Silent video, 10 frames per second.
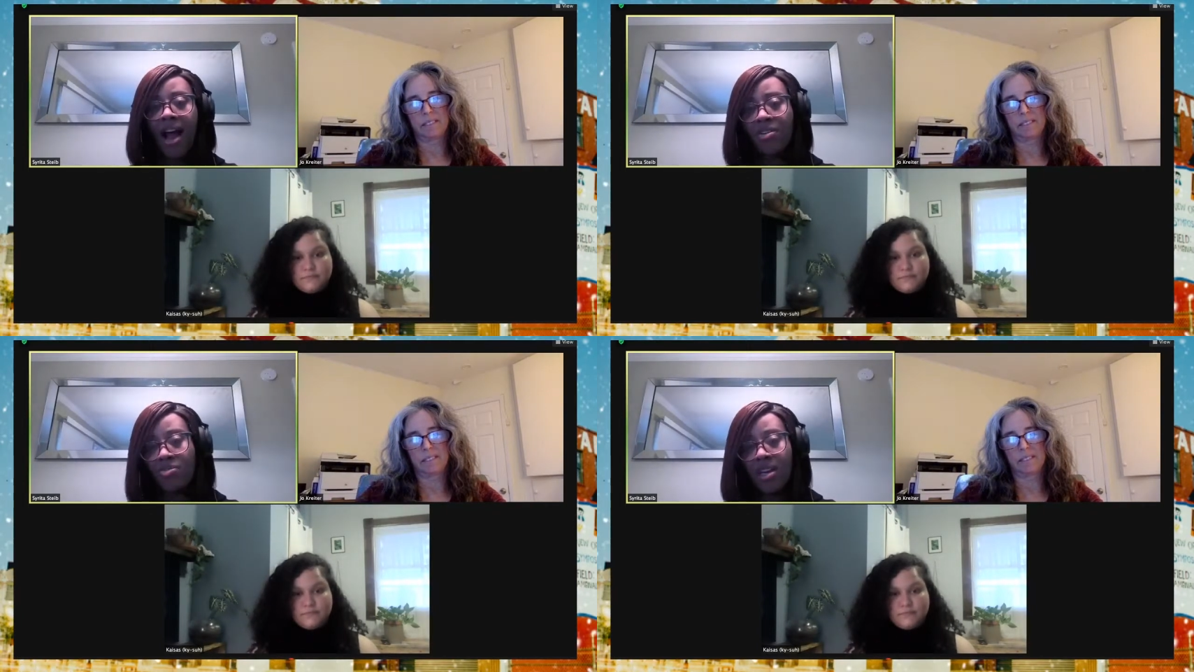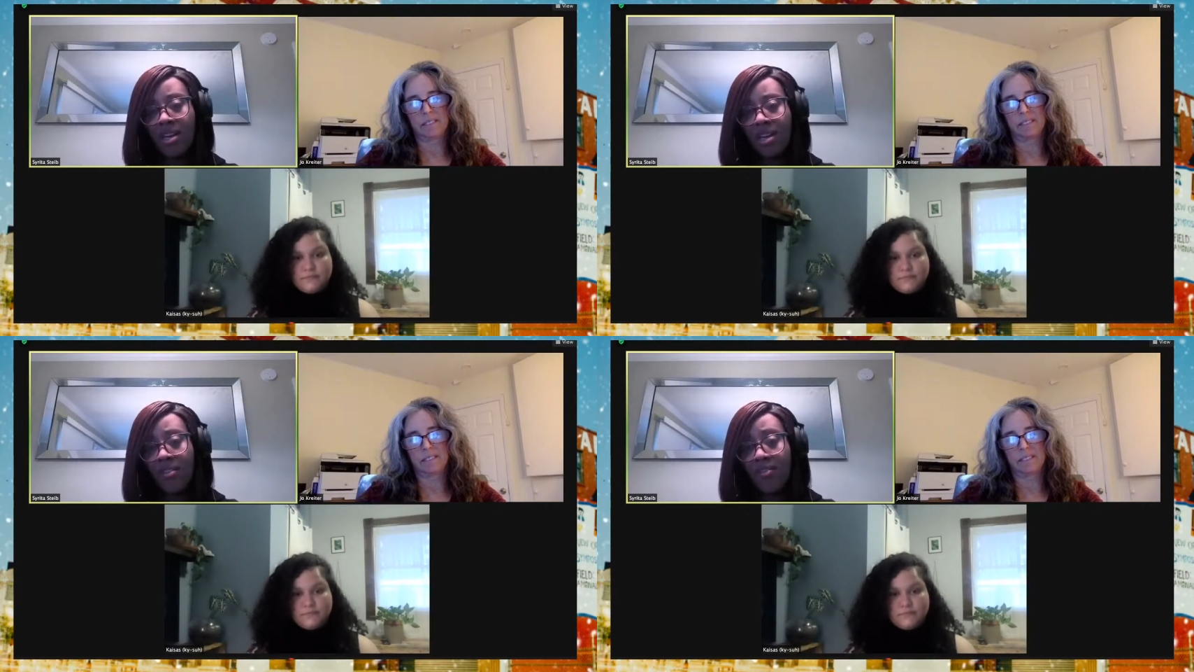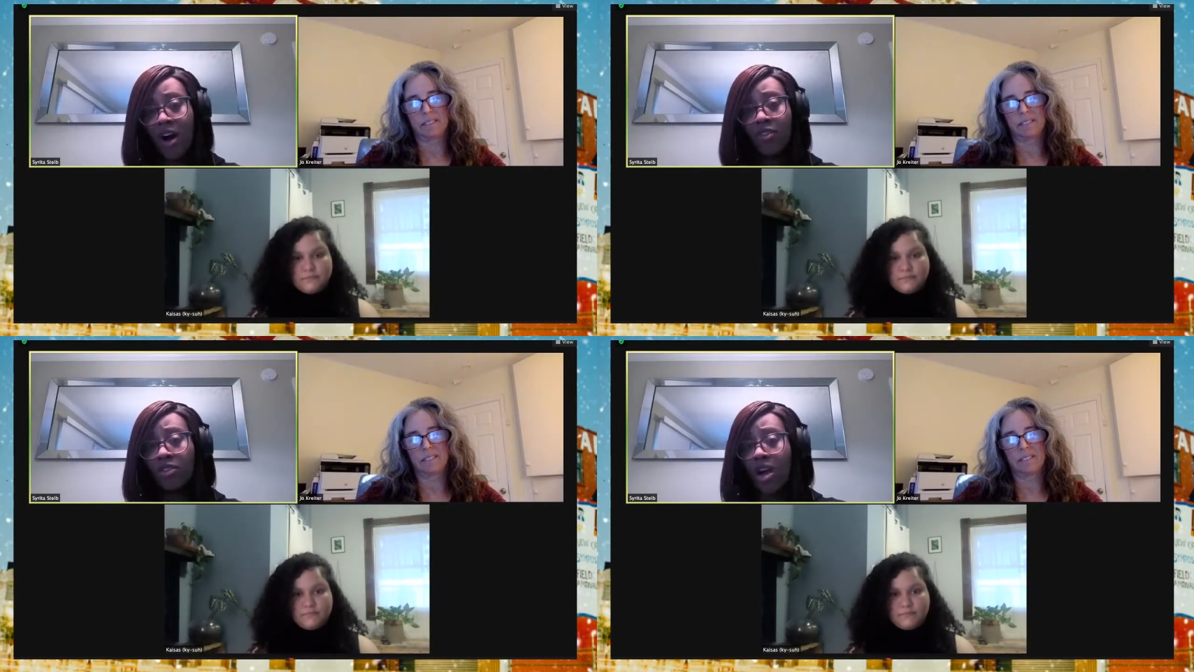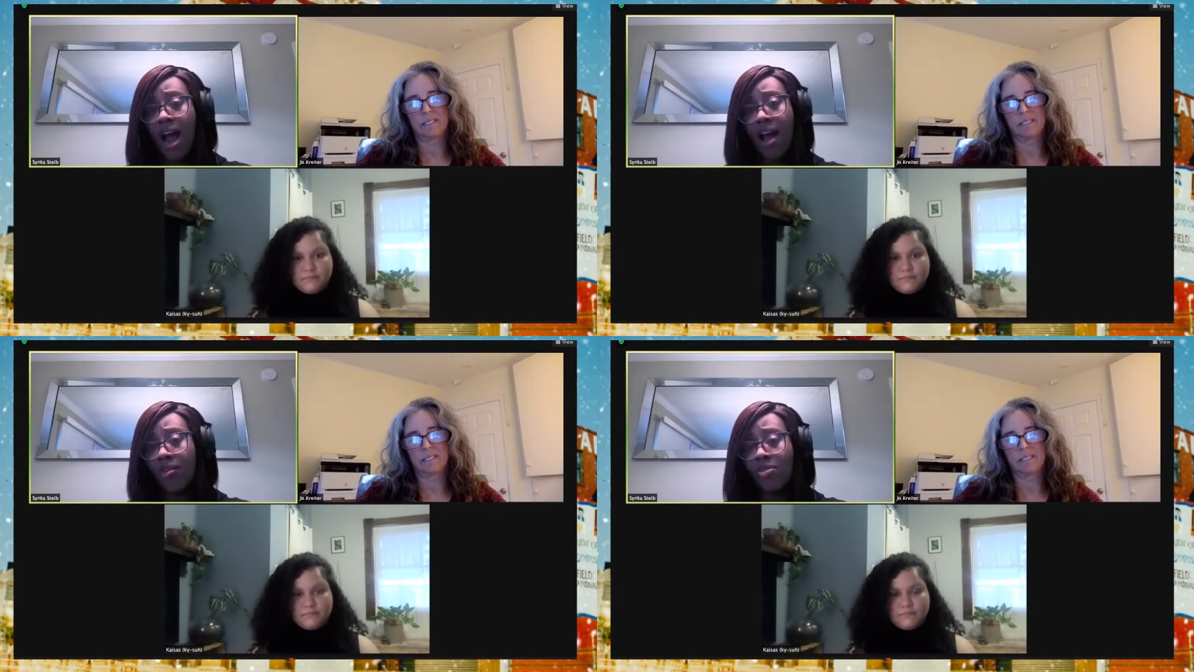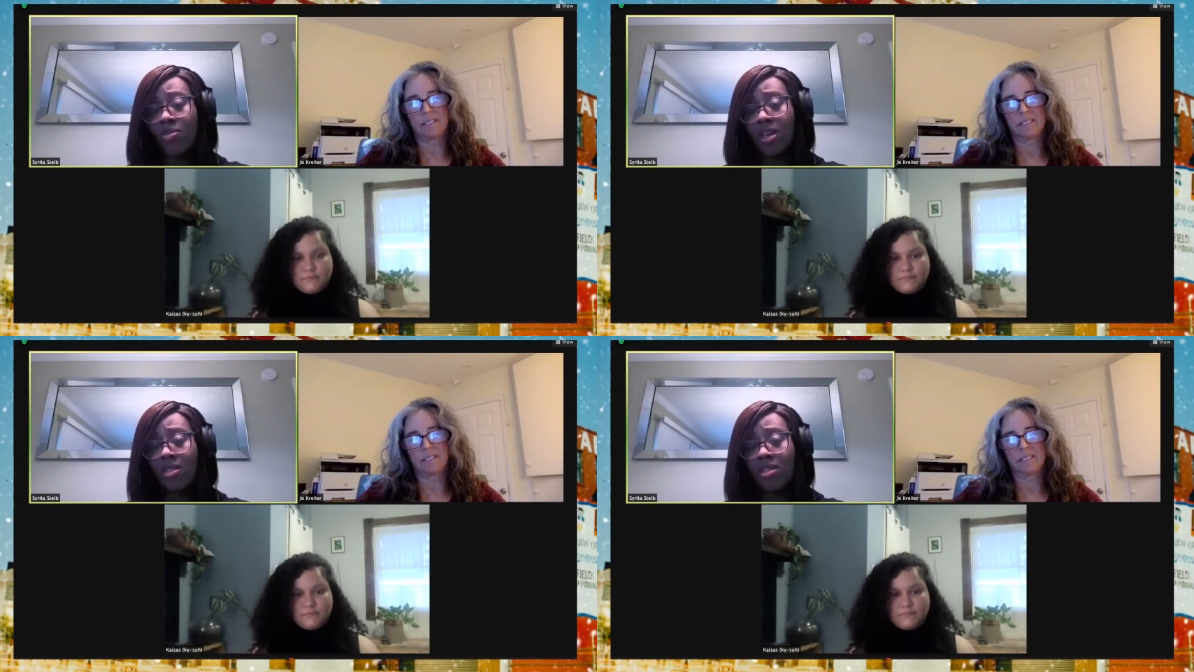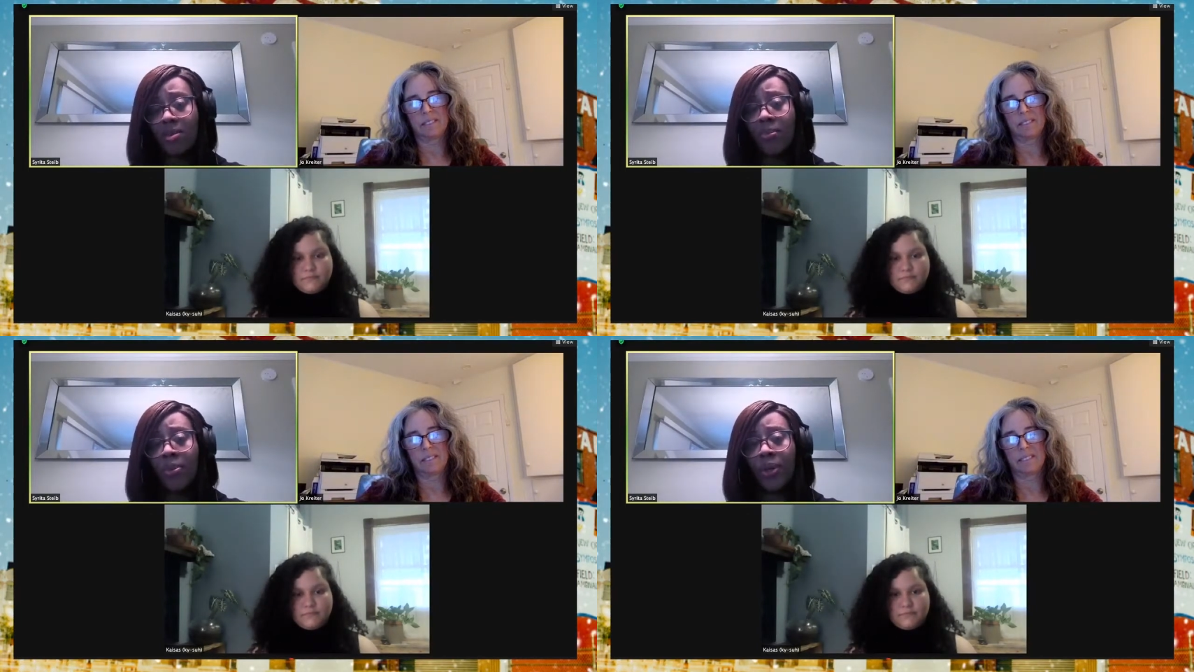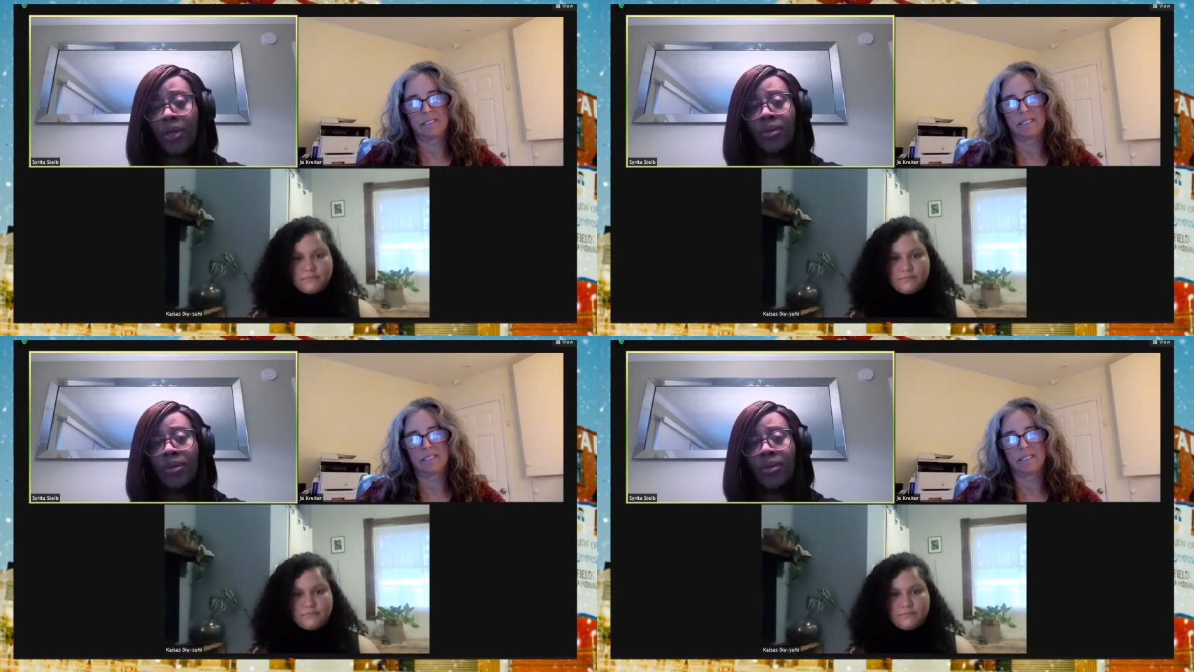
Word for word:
Speaker 1: can get involved or how you can support.